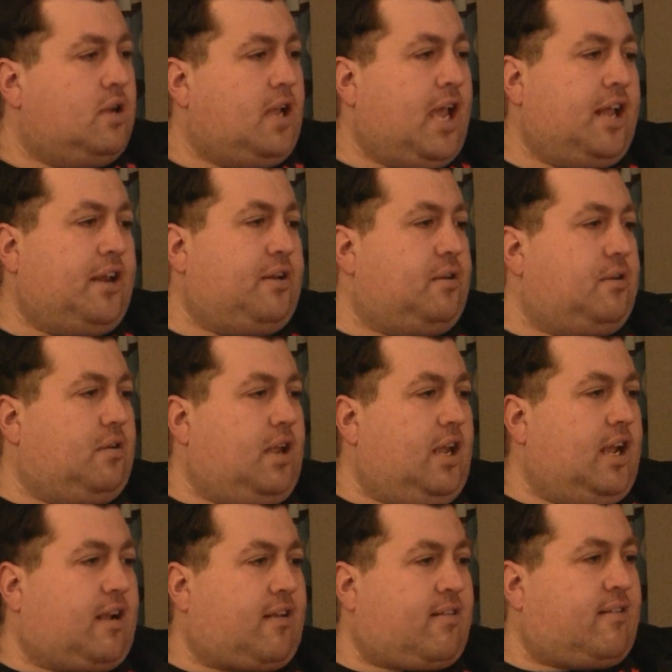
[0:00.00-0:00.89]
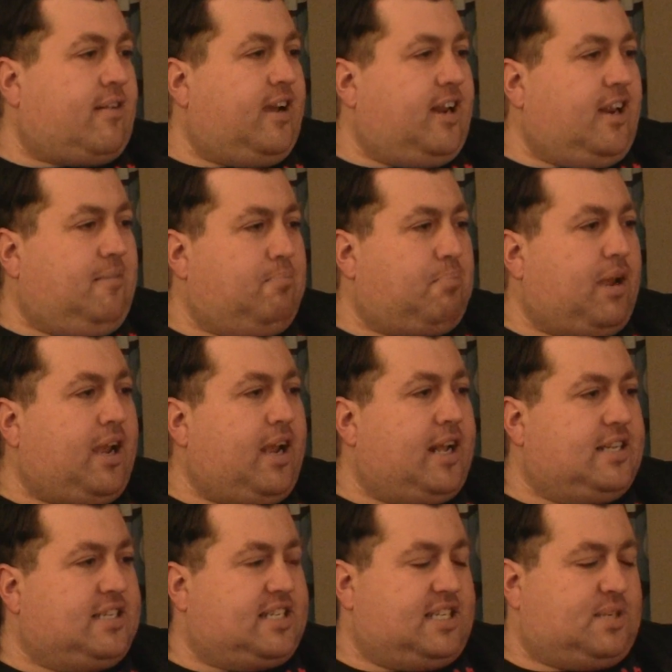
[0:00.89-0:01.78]
and exciting
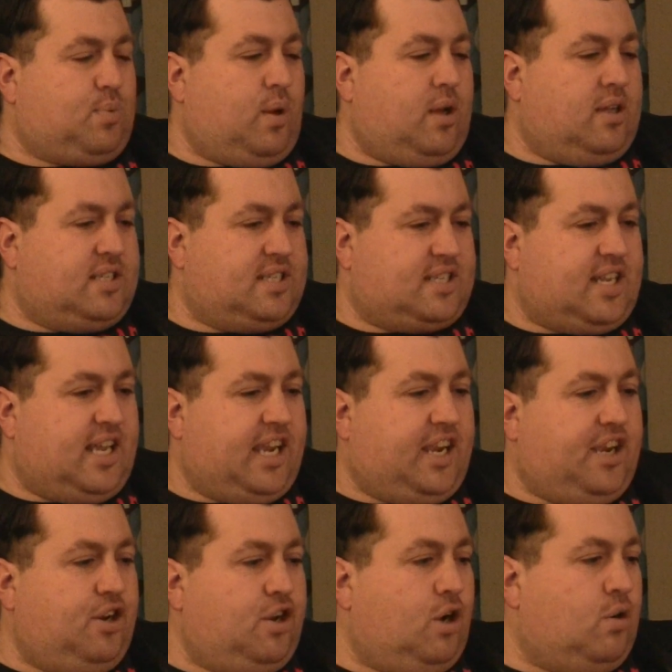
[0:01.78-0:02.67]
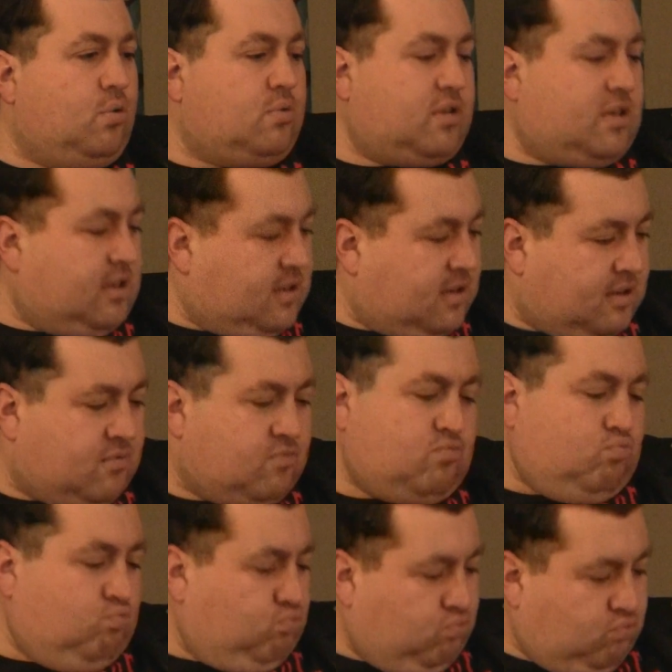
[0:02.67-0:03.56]
bands as well as like you know
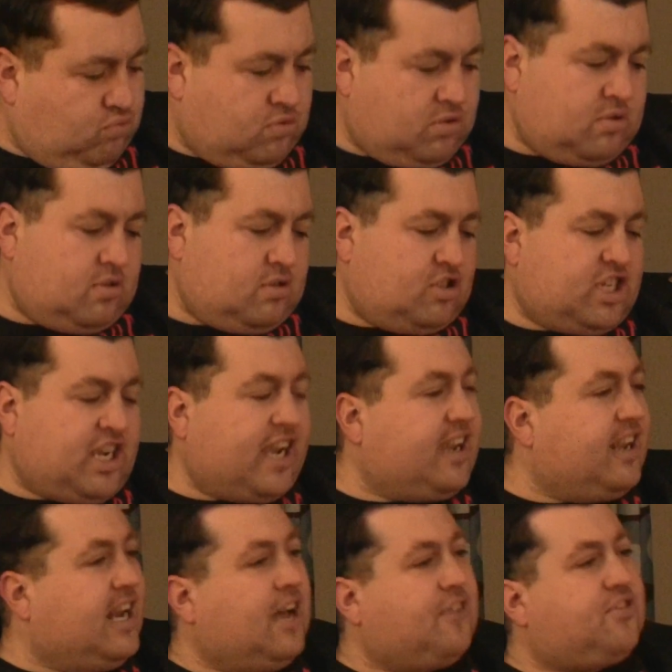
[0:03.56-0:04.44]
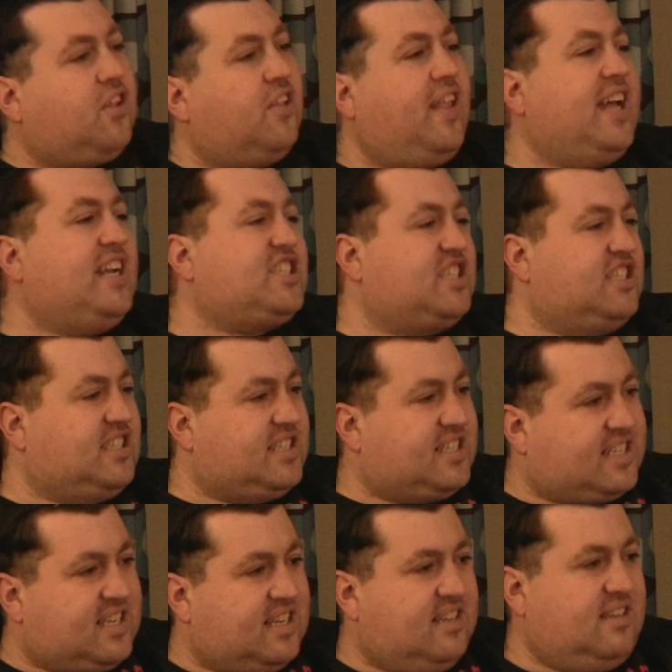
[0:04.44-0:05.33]
checking out the
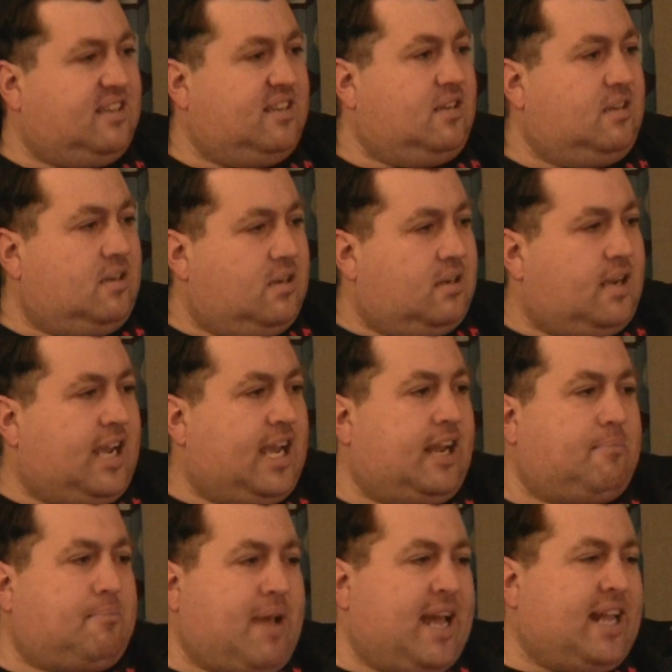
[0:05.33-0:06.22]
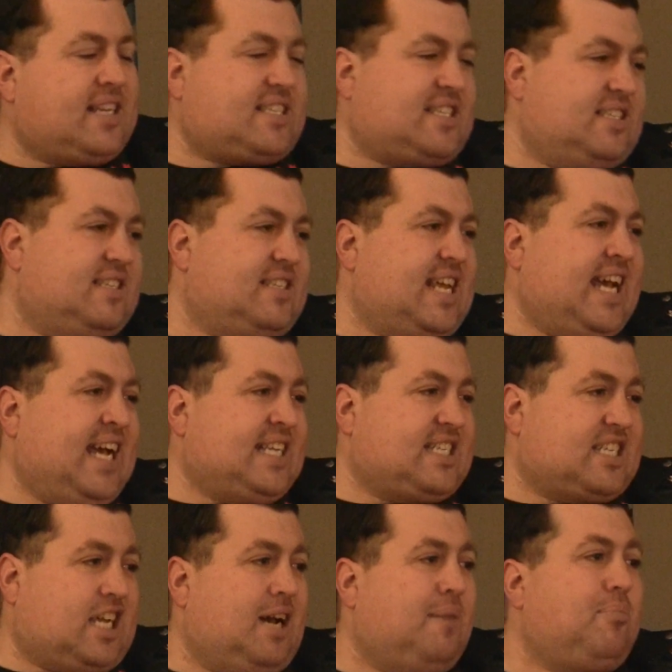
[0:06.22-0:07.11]
legends. Yeah, and sure. Madison
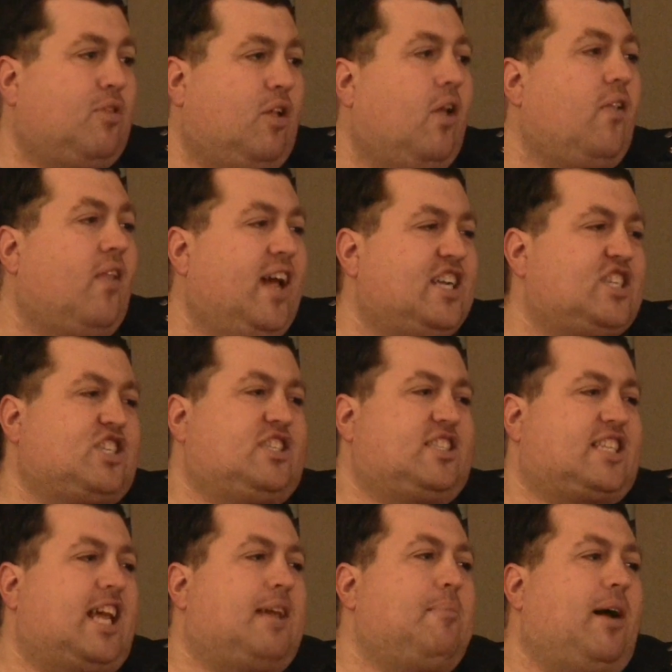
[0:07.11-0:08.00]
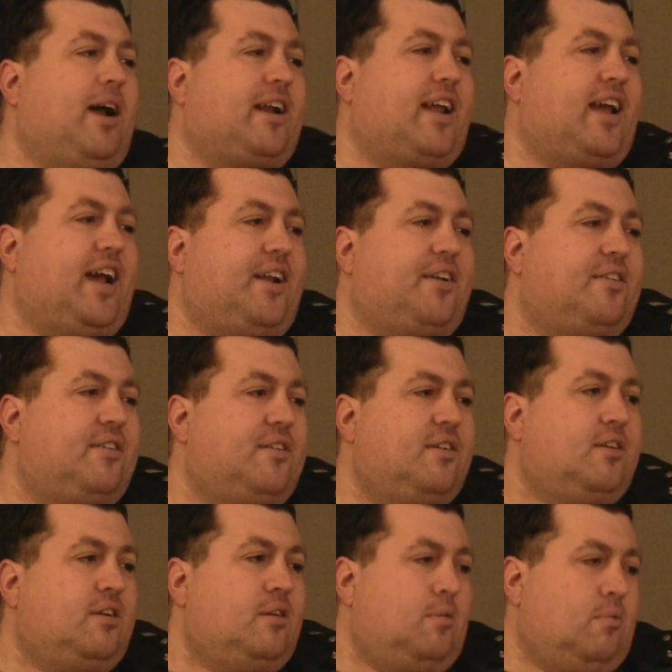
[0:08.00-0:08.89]
has a couple of legends. Oh yeah, they definitely
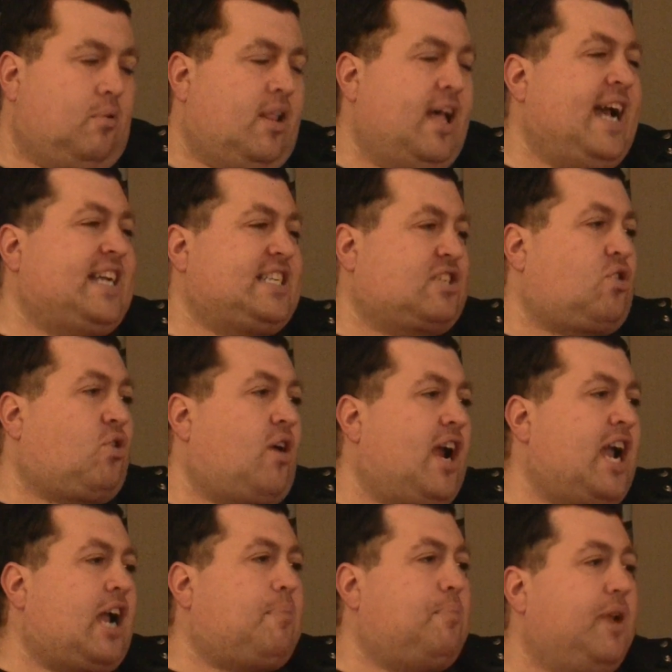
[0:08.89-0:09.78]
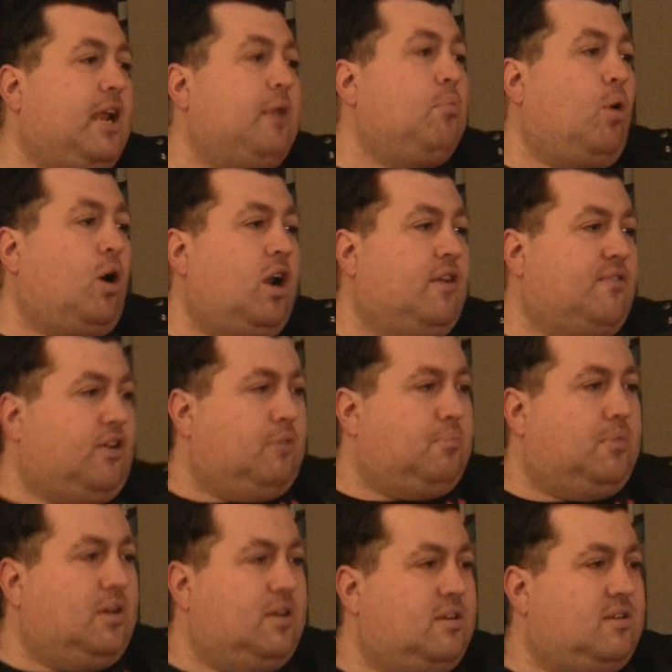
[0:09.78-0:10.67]
do. Last Crack being one of them.
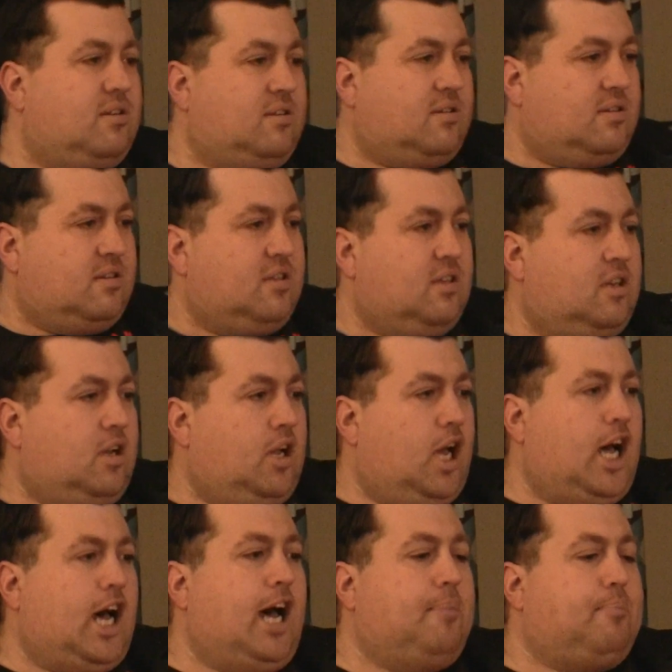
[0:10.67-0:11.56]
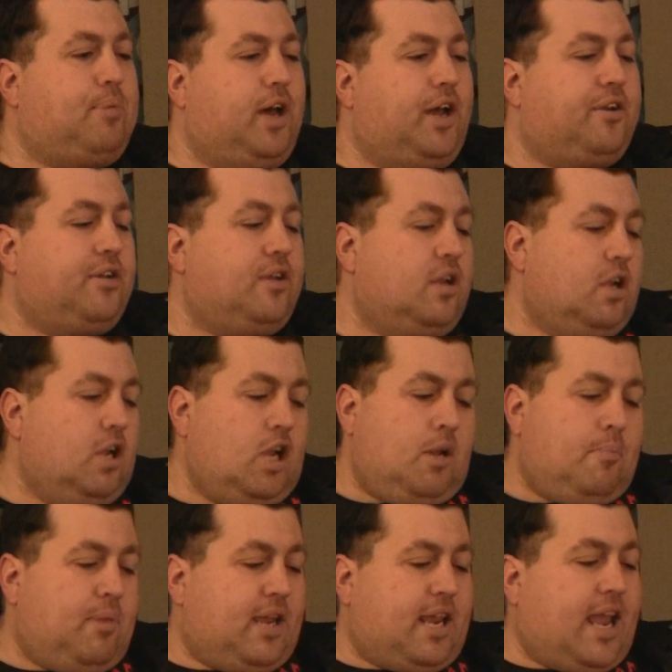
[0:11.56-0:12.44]
Yeah. Uh, but
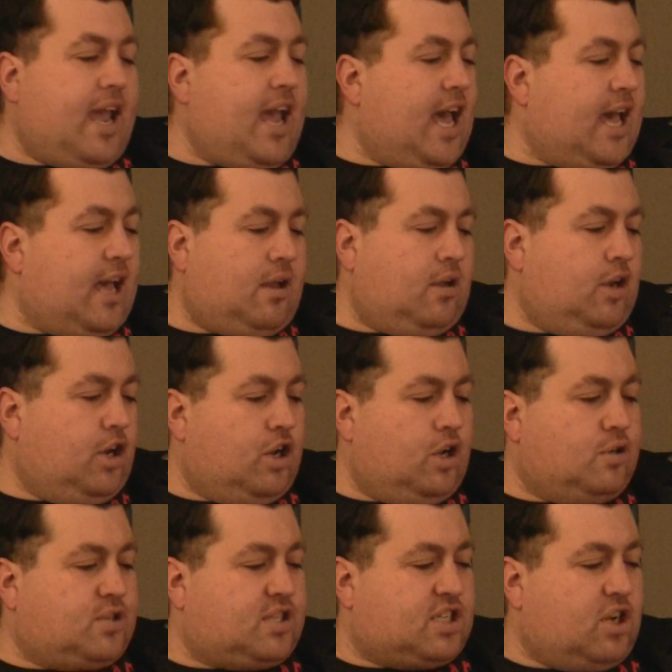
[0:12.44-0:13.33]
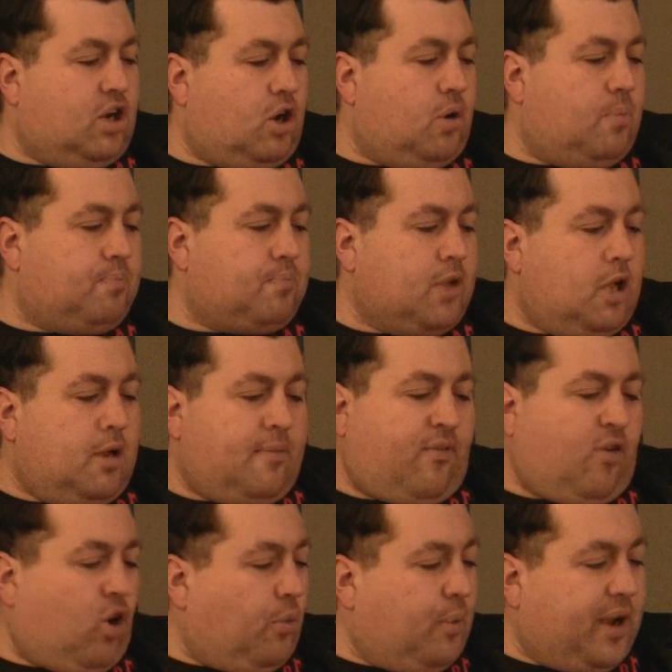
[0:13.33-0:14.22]
but yeah, you know, so
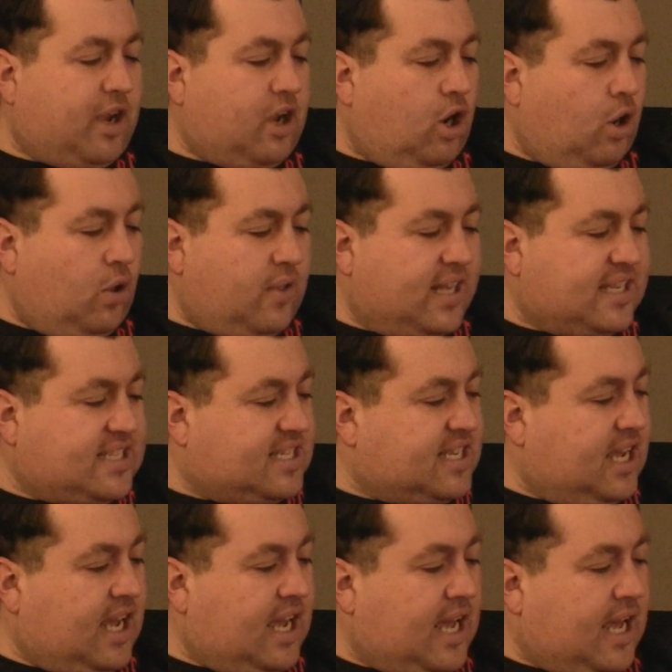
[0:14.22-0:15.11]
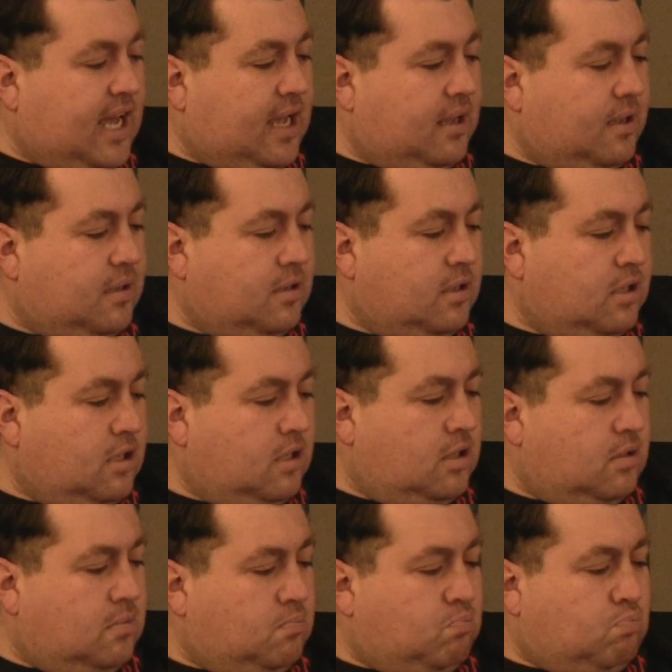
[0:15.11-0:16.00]
before we go, let's uh,
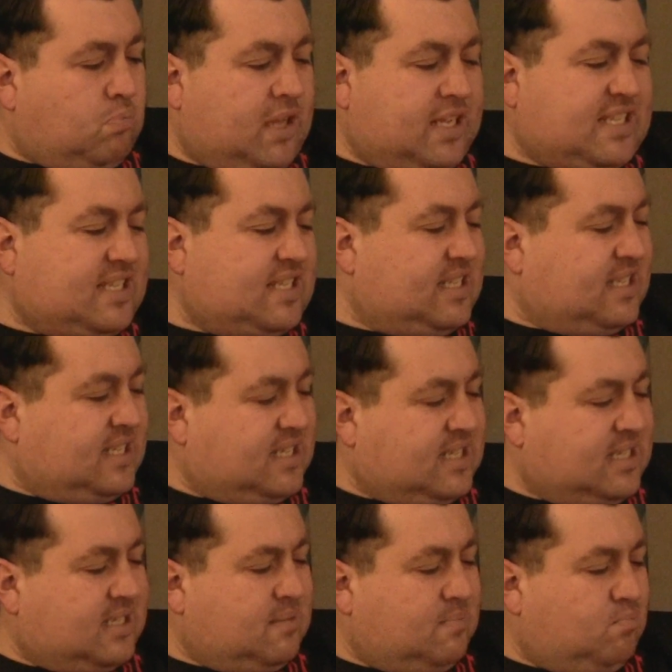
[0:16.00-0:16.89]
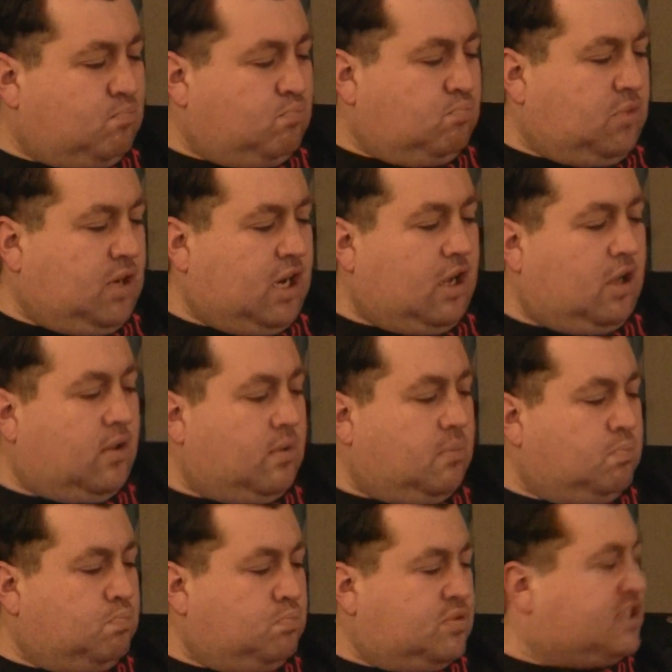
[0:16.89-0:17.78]
let's you
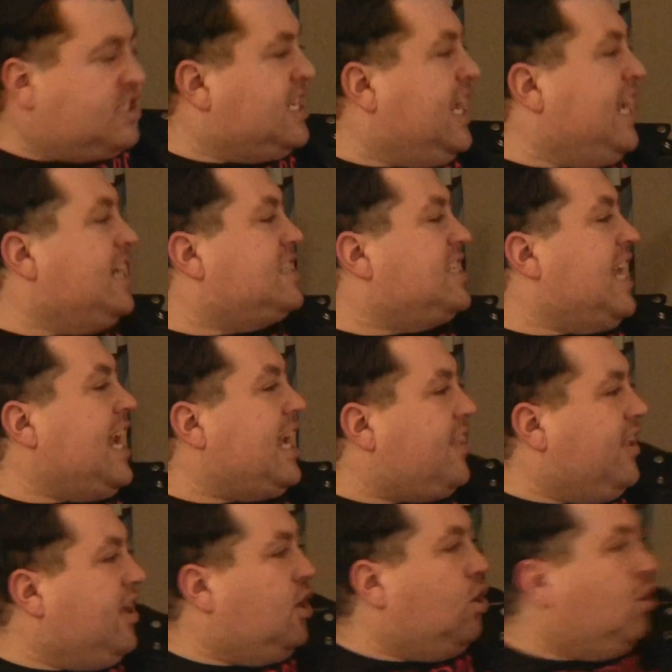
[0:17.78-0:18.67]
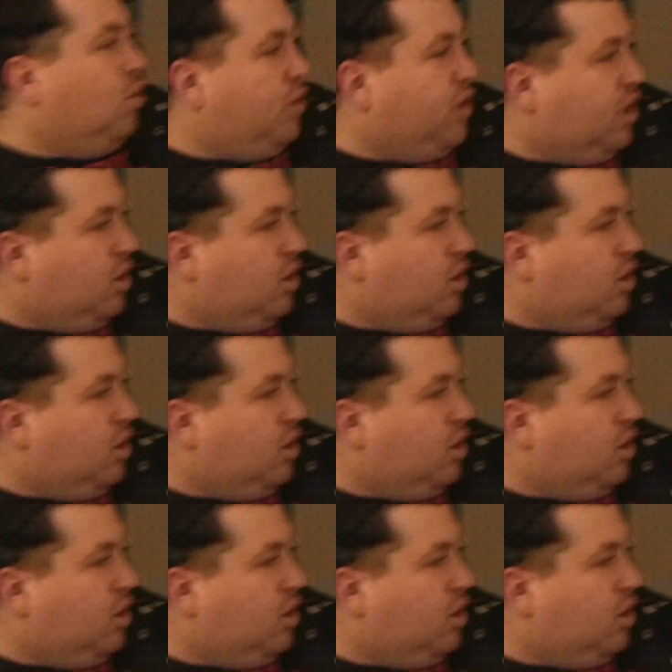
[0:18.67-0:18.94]
know say exactly who